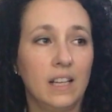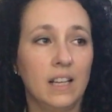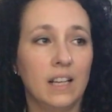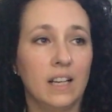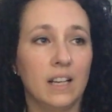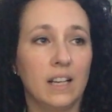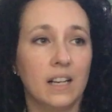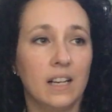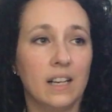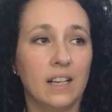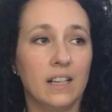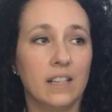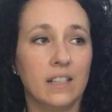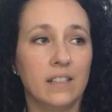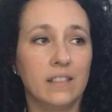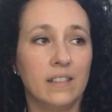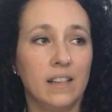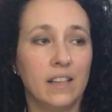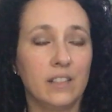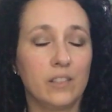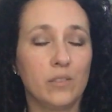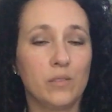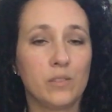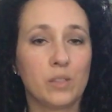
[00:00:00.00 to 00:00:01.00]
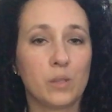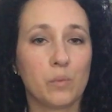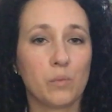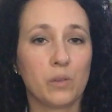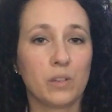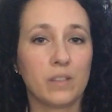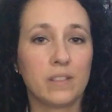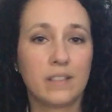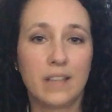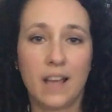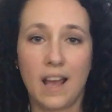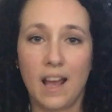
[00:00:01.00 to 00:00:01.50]
I use the
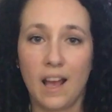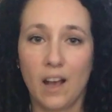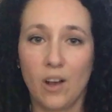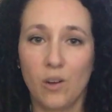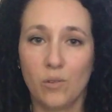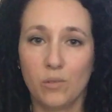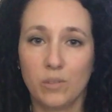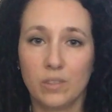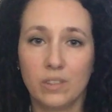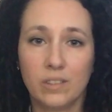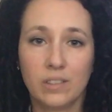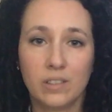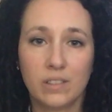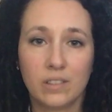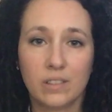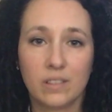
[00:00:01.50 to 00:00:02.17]
word town